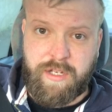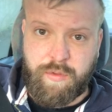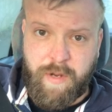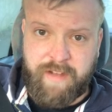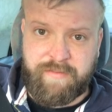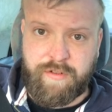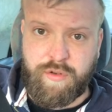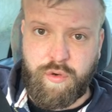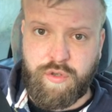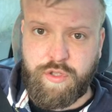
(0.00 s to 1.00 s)
to
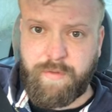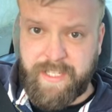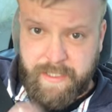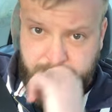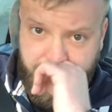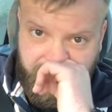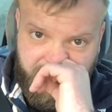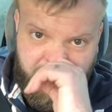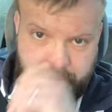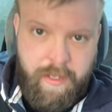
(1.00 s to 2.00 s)
others or to
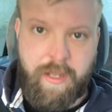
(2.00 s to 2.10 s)
itself,